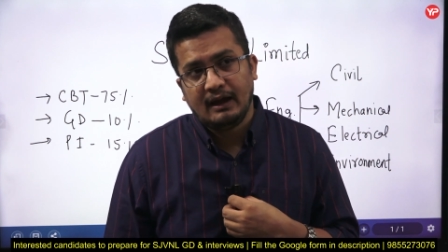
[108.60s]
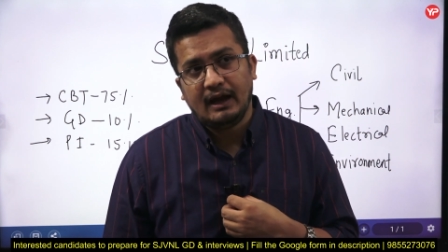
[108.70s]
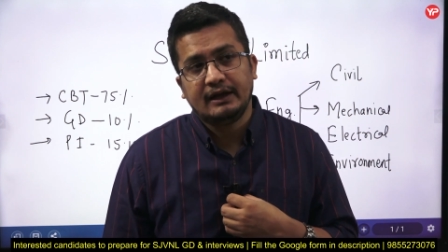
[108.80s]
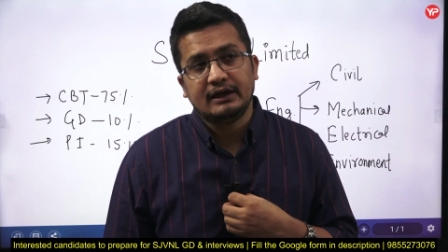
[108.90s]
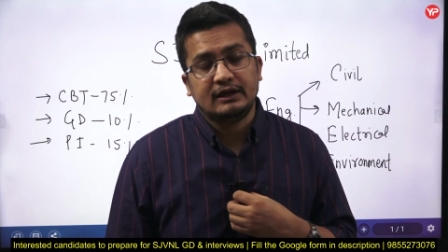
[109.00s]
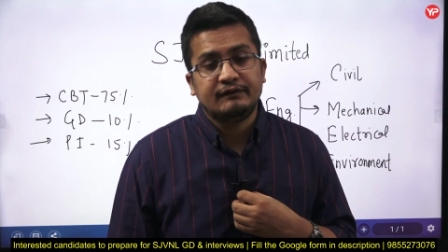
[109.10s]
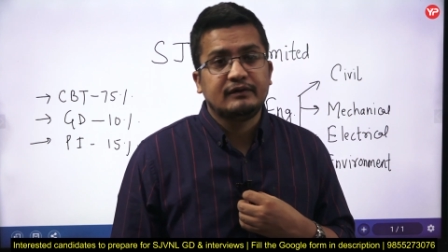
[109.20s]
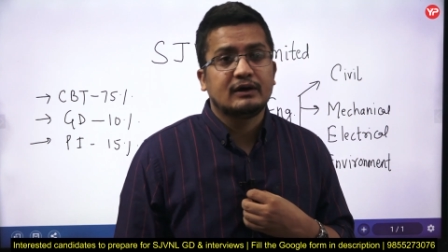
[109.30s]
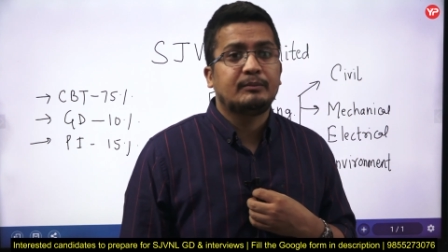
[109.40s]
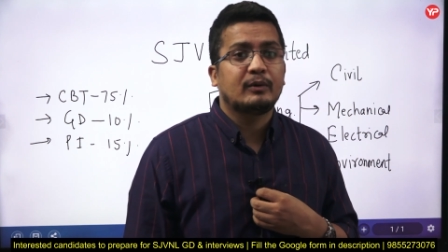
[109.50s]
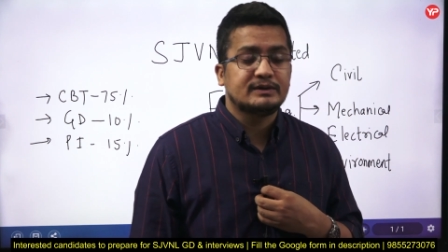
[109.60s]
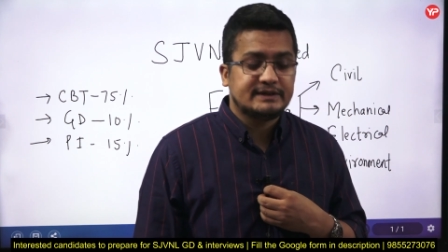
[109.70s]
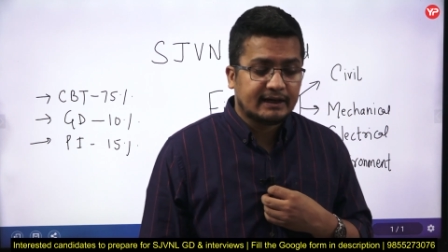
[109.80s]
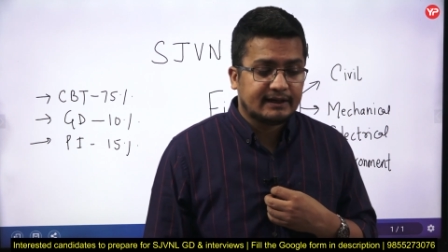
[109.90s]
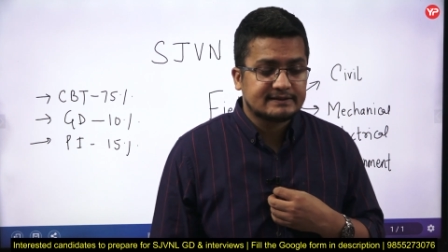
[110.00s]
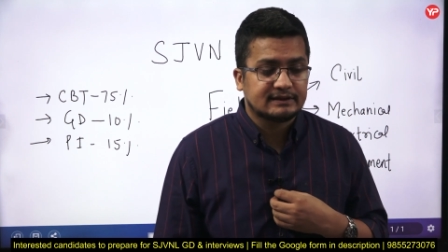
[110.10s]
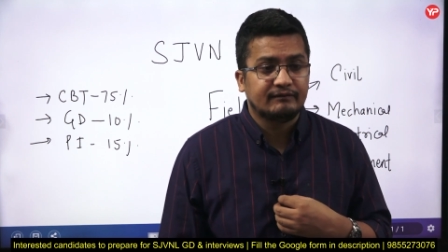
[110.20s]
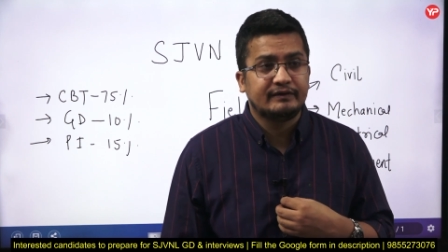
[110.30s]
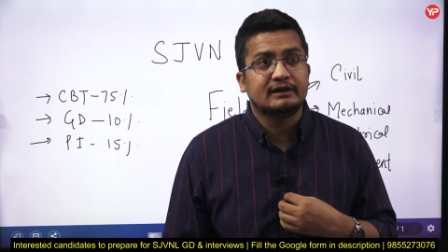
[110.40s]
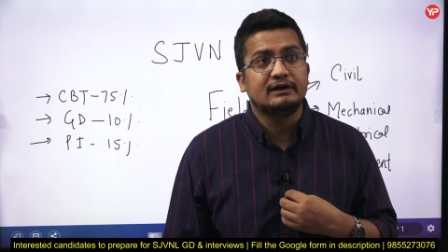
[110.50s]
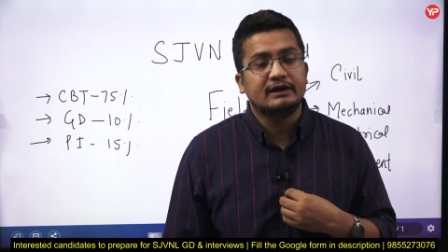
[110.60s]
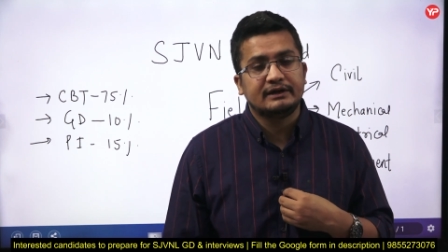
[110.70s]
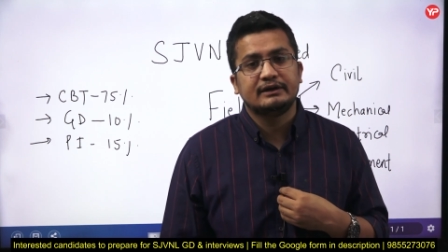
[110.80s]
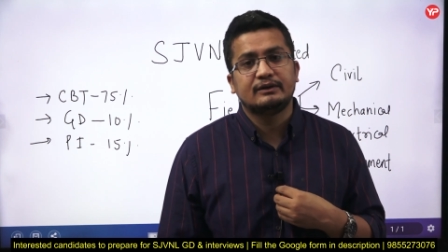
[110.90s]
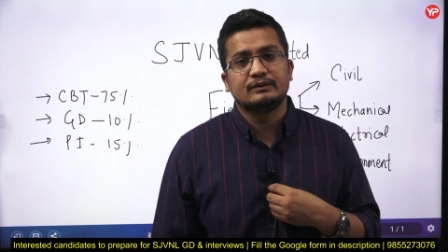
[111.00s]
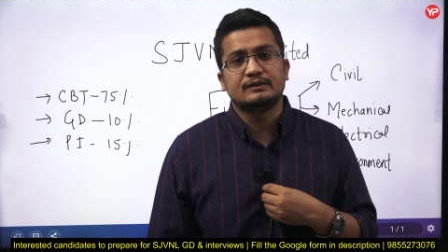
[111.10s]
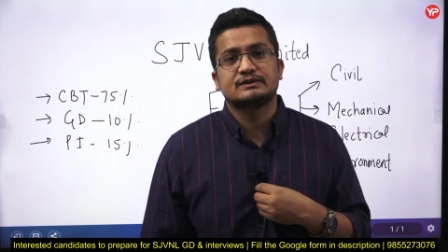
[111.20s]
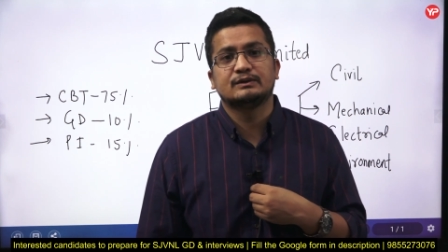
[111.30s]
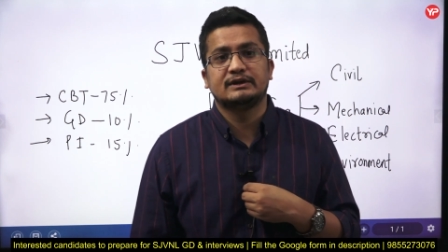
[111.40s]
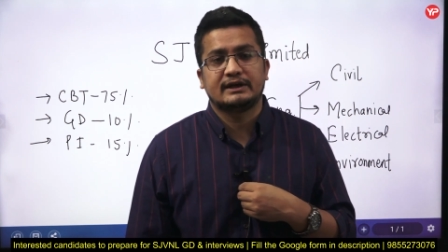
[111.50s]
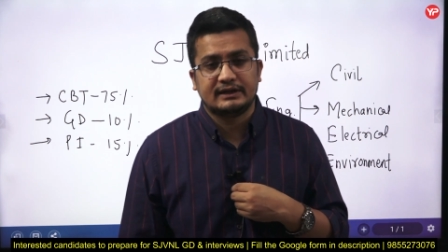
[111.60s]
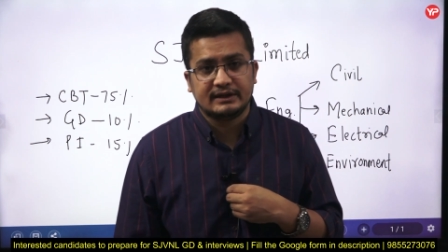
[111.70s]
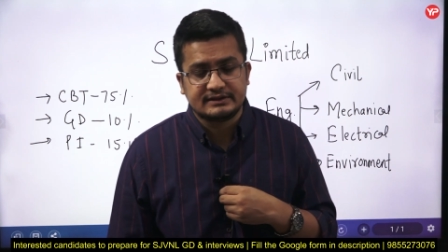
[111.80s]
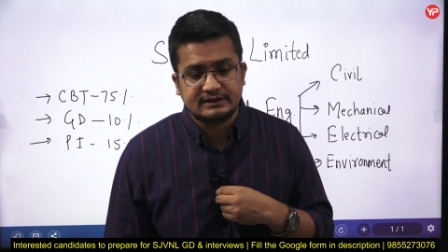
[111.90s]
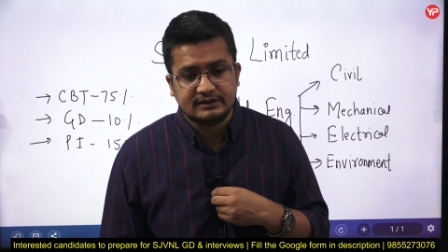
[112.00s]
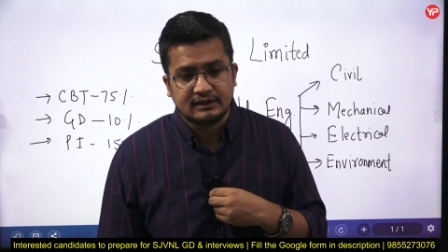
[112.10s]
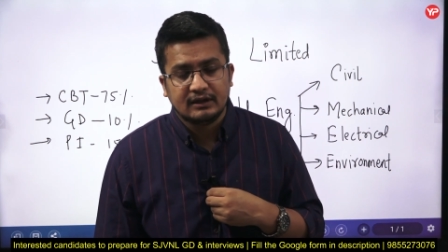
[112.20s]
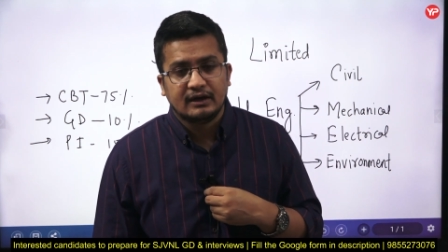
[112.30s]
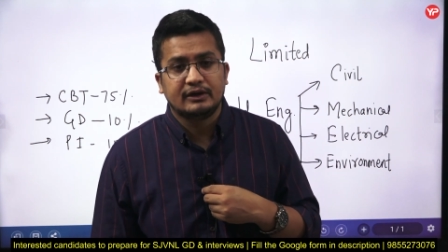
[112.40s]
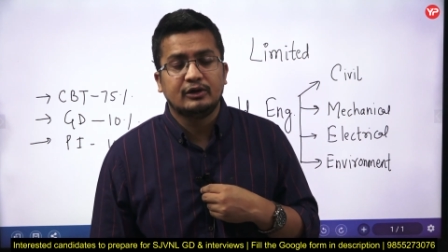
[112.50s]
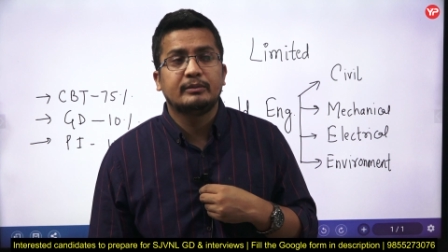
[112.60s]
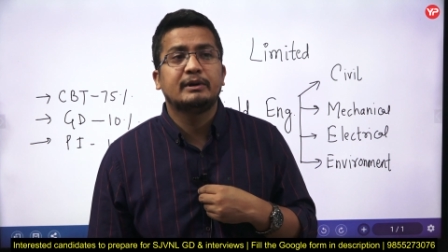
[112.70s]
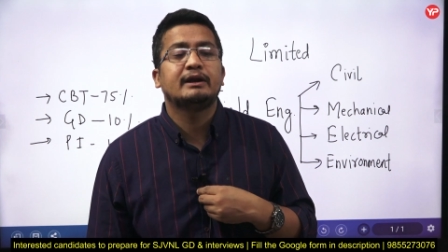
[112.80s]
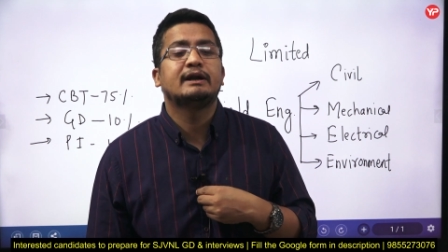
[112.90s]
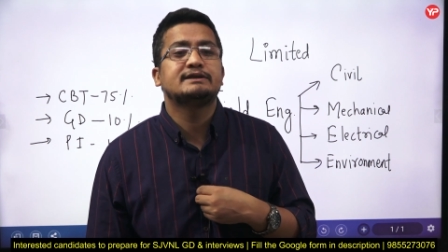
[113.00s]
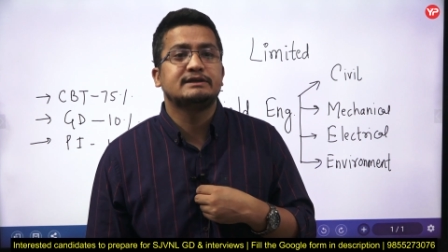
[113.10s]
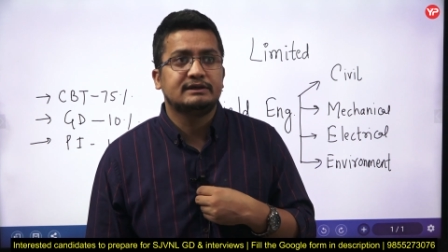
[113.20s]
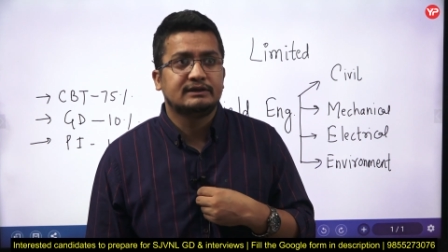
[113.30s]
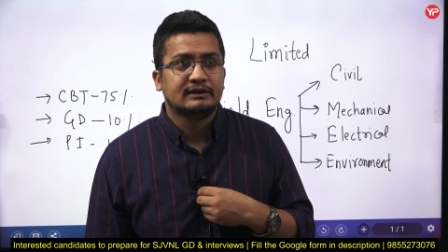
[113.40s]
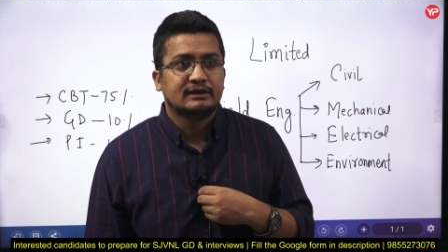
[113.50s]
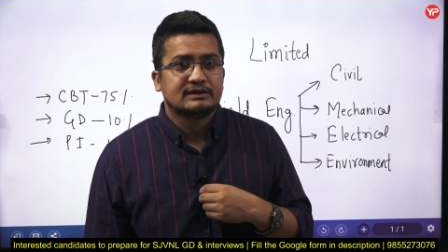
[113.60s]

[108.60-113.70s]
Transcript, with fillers: And if your project is somewhere related to solar energy, renewable energy,